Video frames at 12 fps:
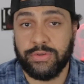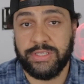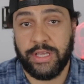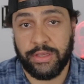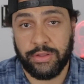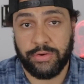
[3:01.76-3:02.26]

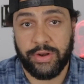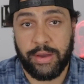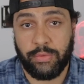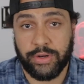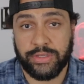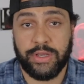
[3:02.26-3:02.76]
cellular
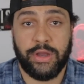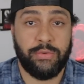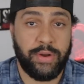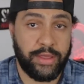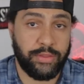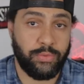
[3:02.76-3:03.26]
networks
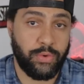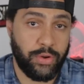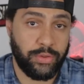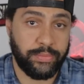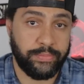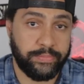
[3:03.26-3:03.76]
around the
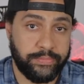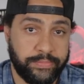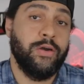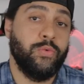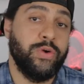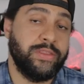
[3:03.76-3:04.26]
world.
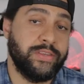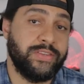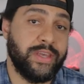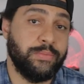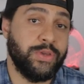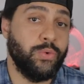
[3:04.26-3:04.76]
With the
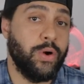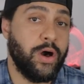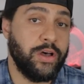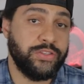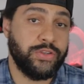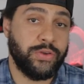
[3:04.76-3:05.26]
SIM, you
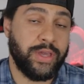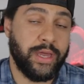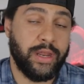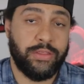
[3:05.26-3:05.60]
also get a